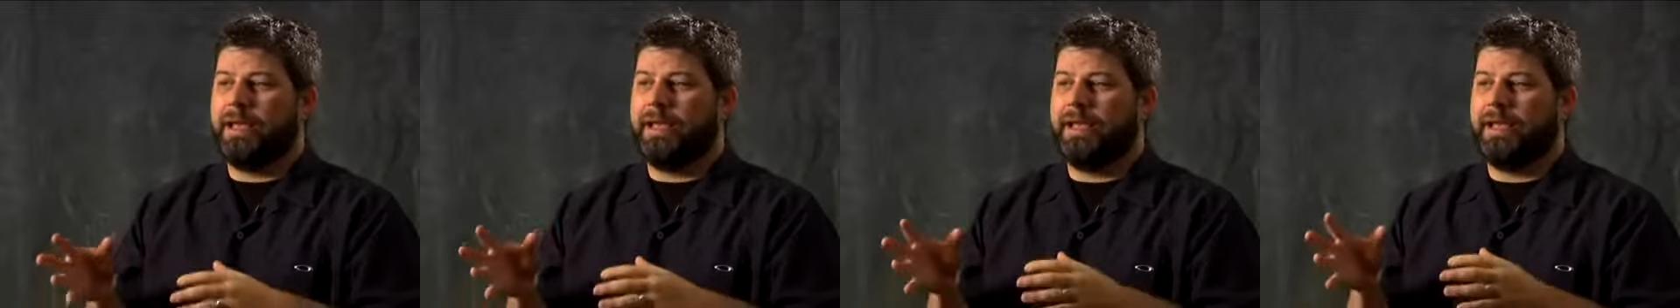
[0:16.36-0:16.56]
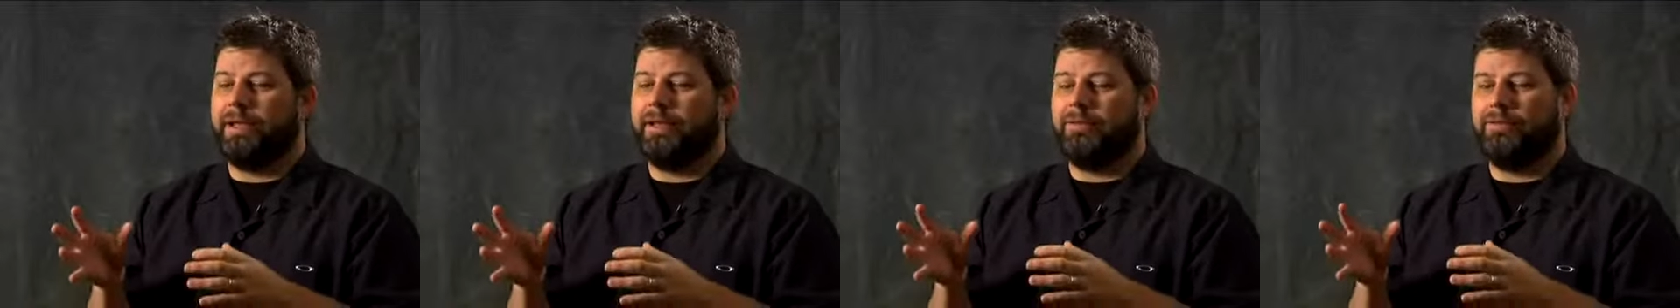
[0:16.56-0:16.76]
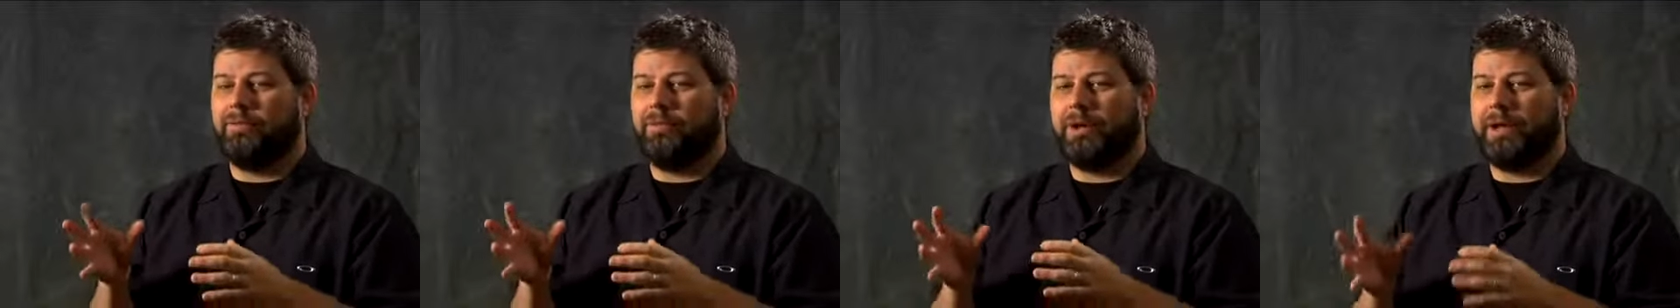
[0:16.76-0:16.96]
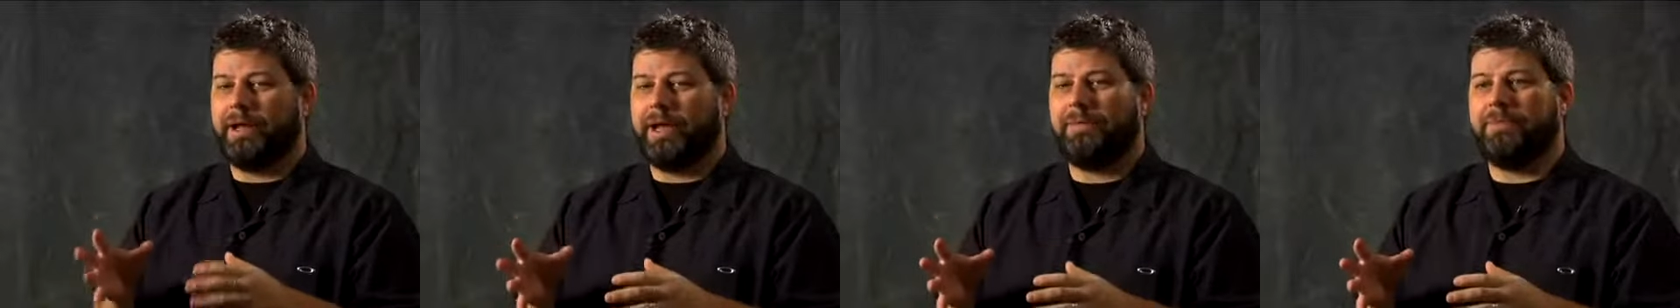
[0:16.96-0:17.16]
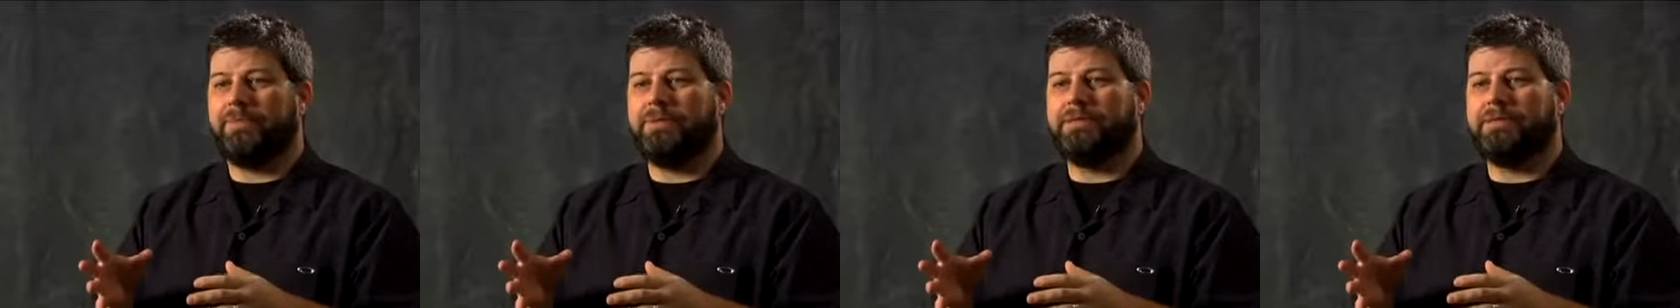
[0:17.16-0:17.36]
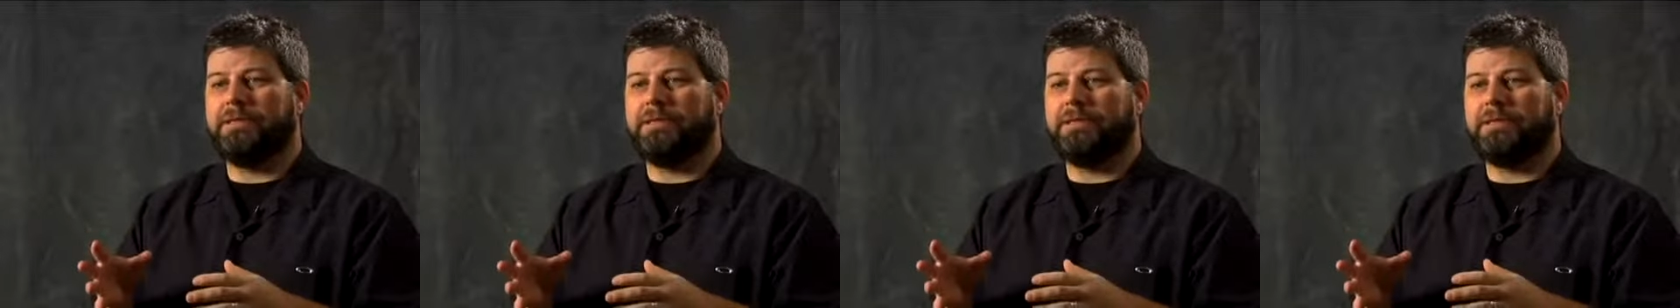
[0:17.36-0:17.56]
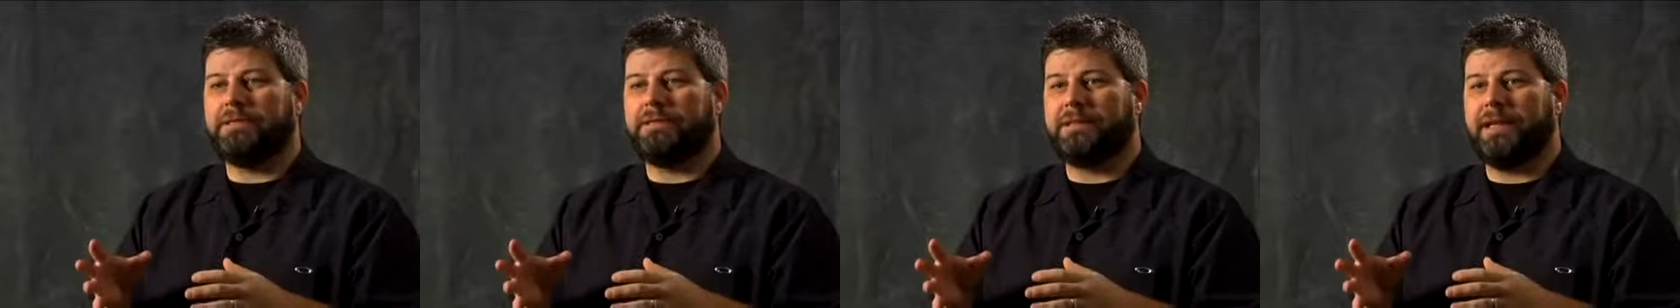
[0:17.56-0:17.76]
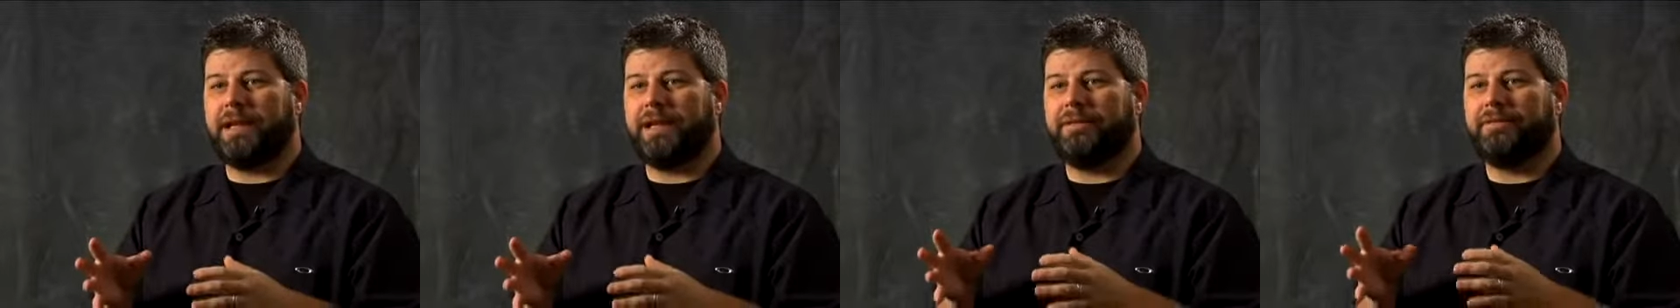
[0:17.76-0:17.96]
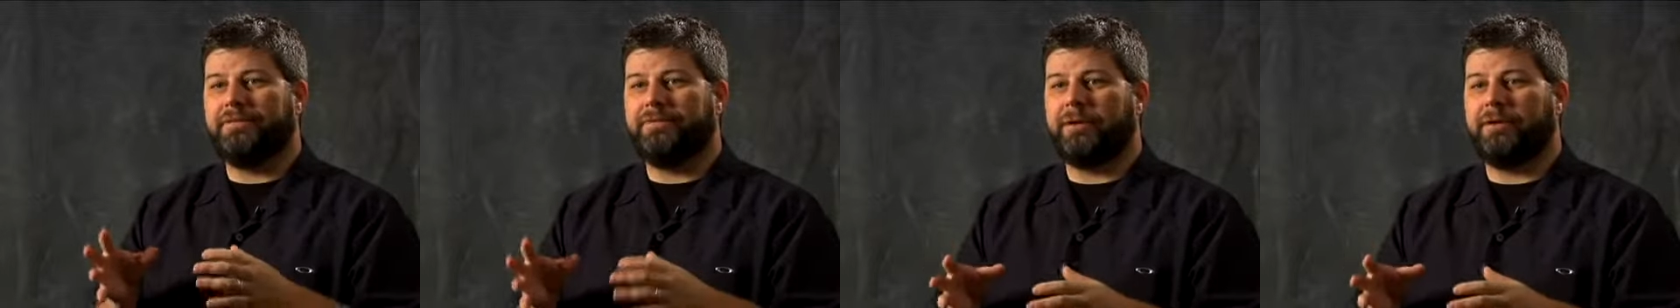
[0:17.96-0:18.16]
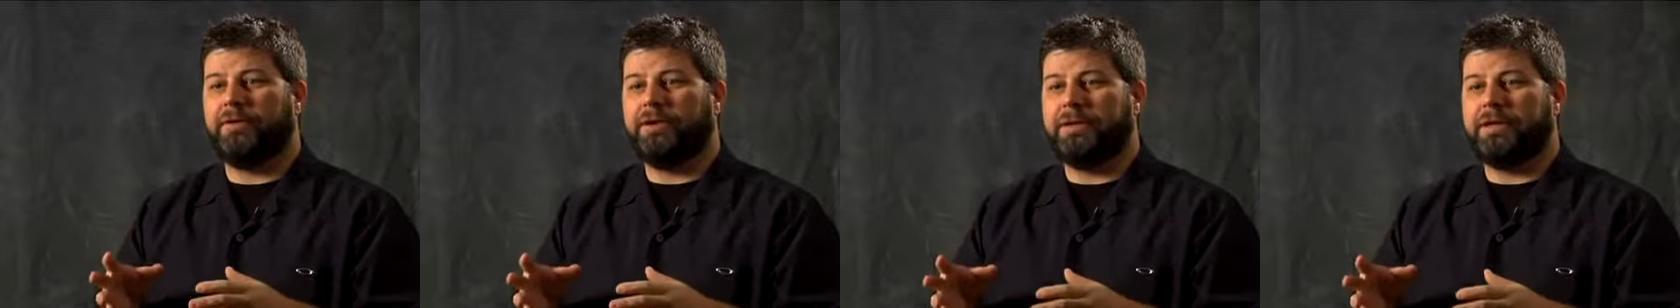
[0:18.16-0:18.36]
And what happens is, is that it's
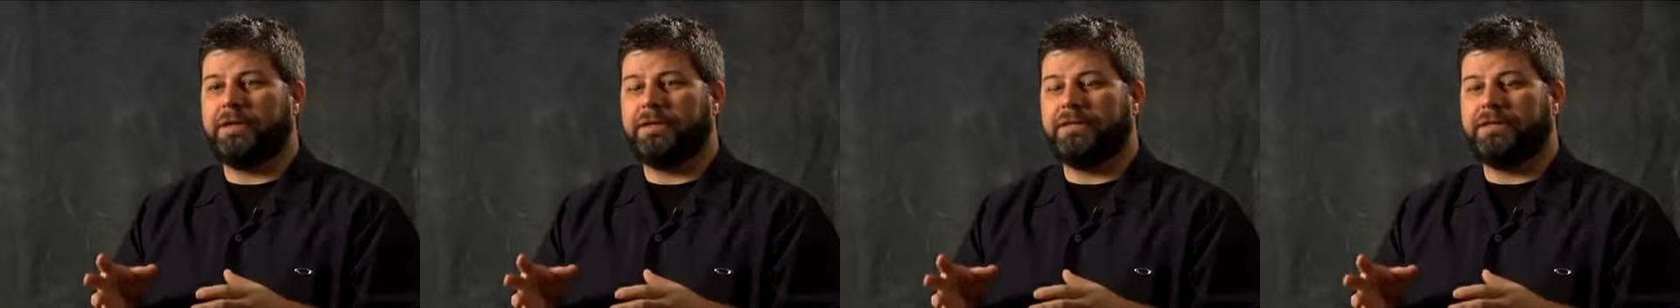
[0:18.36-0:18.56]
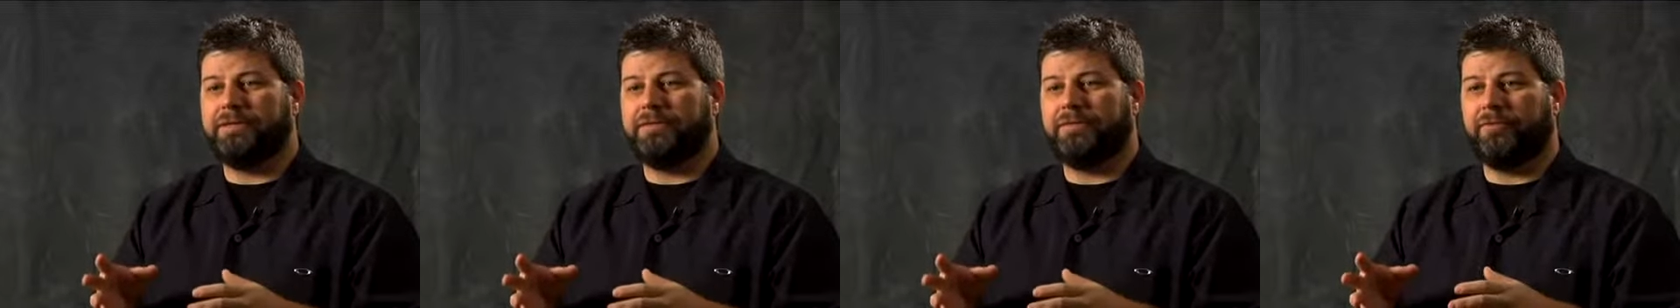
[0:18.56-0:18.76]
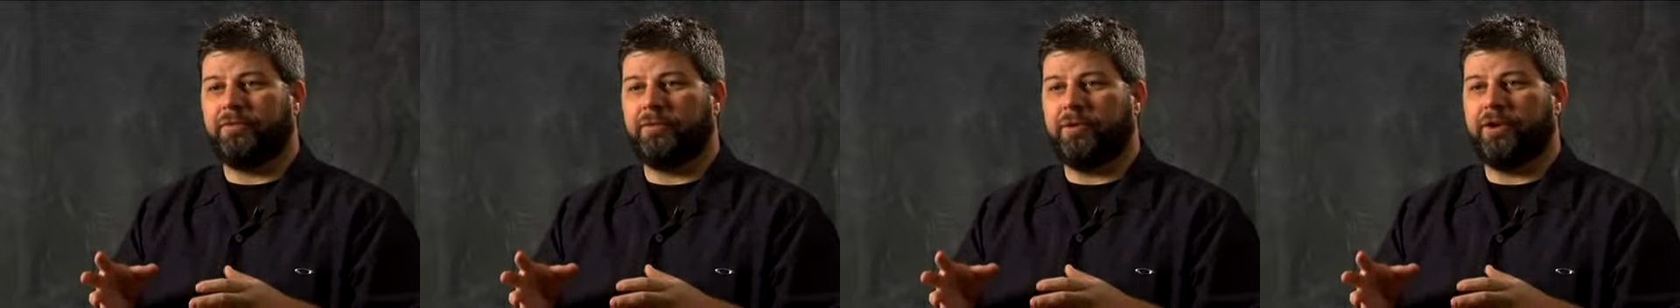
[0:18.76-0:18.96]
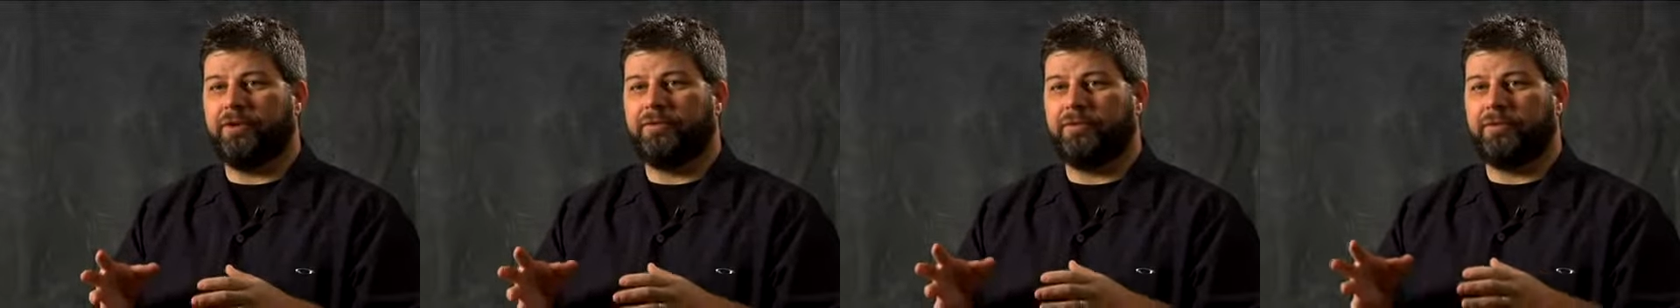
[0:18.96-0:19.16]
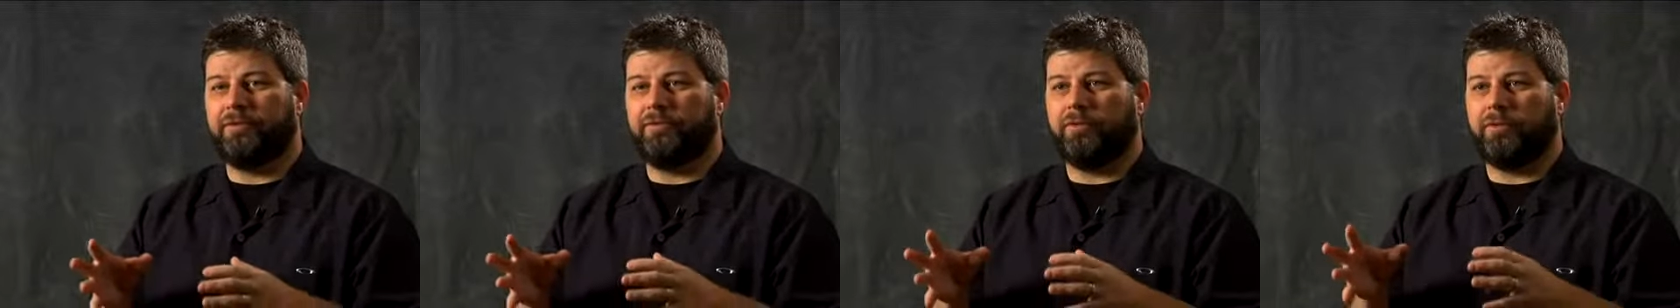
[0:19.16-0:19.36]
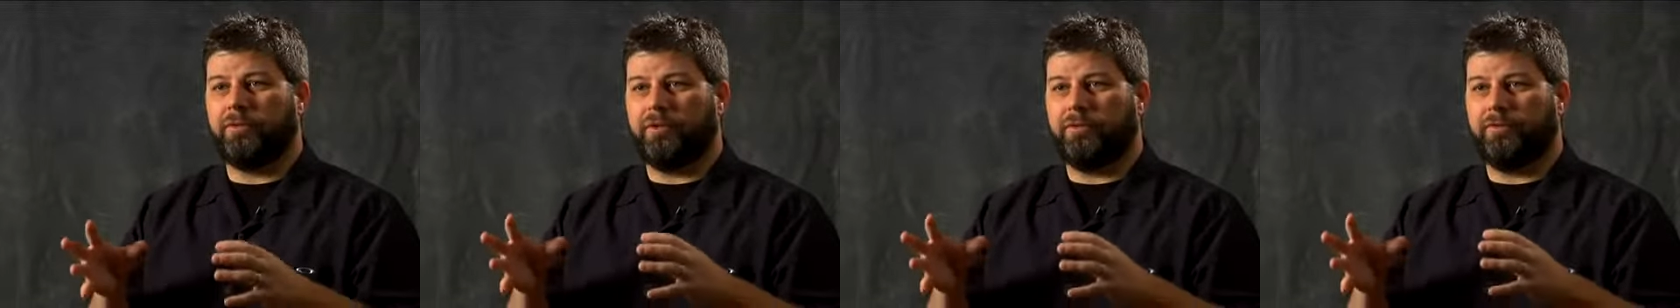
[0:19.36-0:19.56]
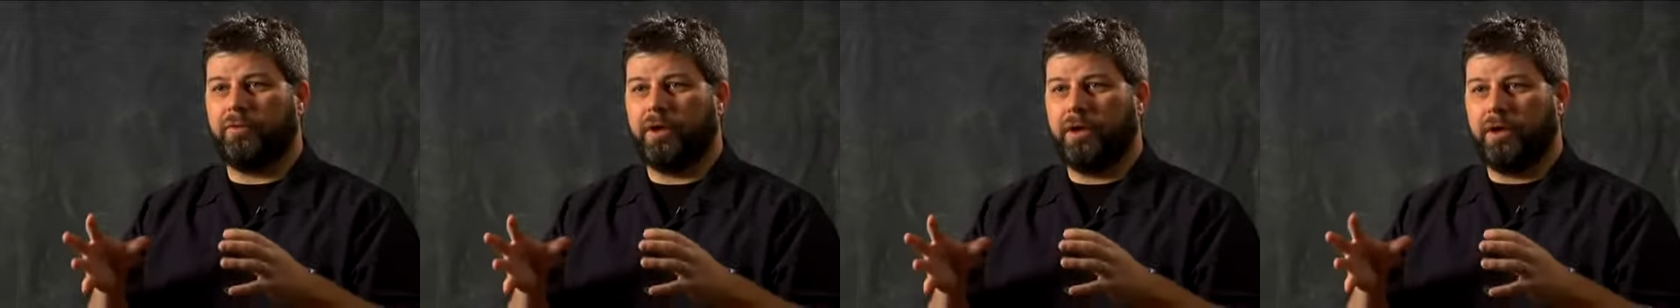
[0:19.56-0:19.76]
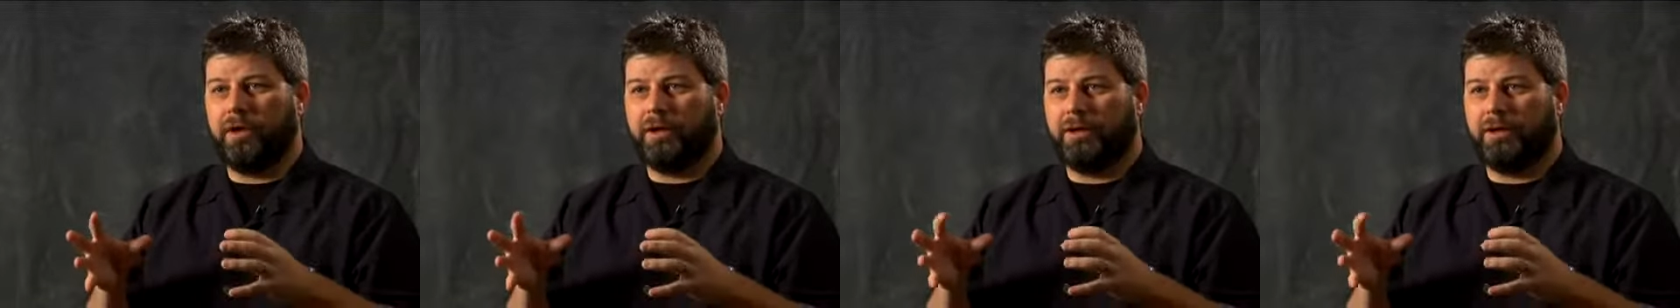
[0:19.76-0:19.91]
very easy for us to sort of